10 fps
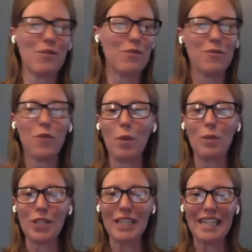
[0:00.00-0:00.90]

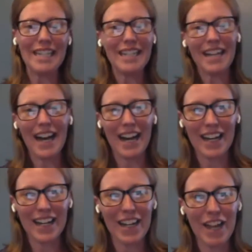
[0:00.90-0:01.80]
formerly
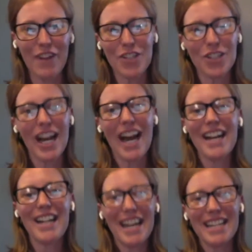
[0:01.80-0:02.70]
adventure
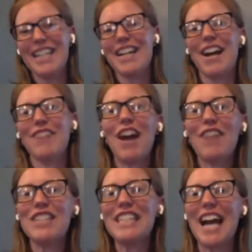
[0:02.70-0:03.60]
guide, hiking guide,
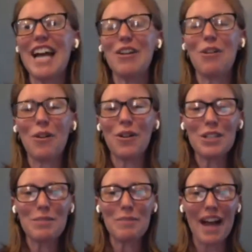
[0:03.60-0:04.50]
rafting guide,
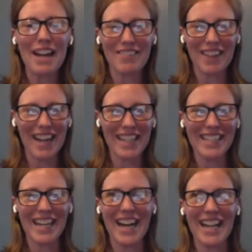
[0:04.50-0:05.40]
horseback riding
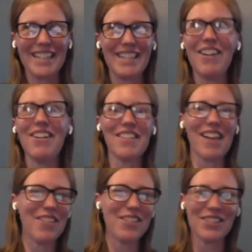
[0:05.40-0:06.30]
guide, and all
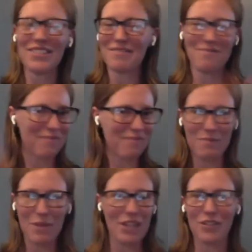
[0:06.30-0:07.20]
other
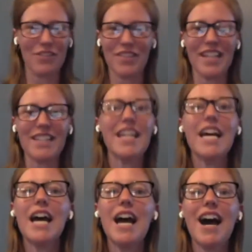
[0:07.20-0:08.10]
plethora of things.
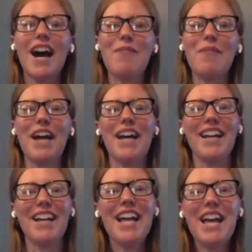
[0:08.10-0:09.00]

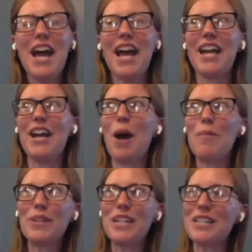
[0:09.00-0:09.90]
A
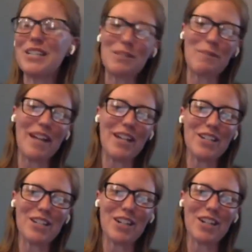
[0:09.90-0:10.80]
operations
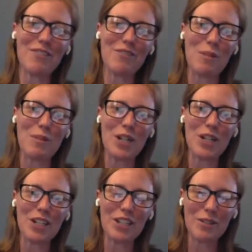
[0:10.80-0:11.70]
manager,
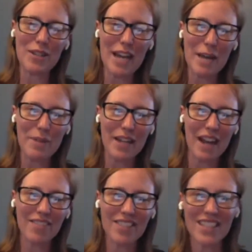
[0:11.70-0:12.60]
former camp
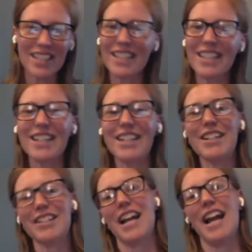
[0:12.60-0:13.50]

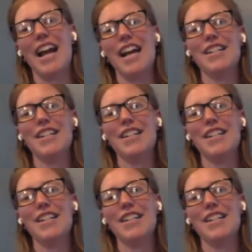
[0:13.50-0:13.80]
counselor, and